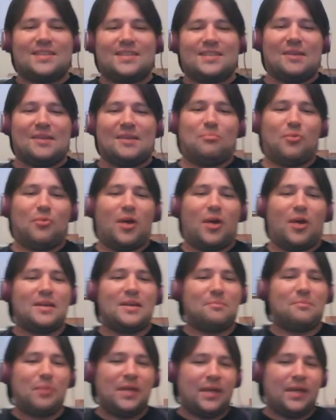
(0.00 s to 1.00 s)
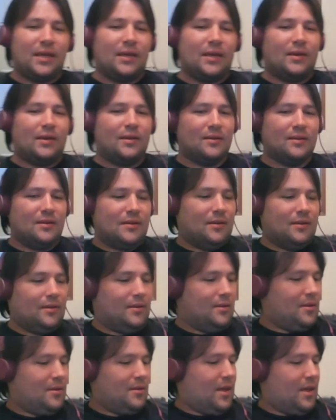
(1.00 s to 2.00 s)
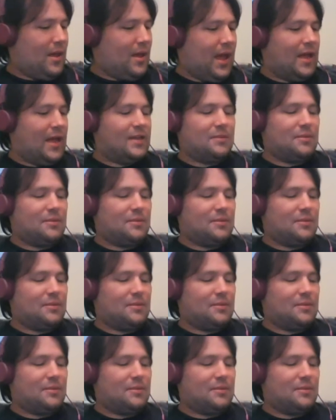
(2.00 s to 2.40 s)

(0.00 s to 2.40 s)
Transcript: it's a bright pink and